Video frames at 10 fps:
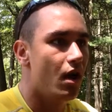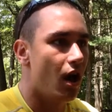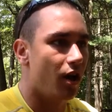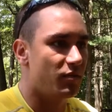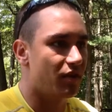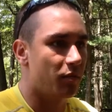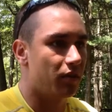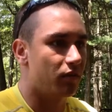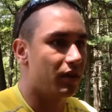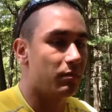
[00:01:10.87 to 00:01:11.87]
um,
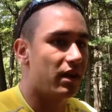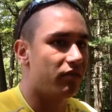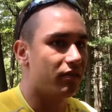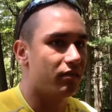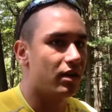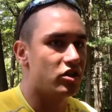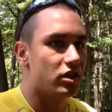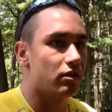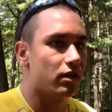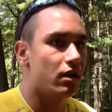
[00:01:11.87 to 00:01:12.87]
something like medicine or
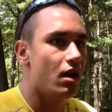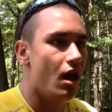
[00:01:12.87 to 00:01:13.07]
engineering,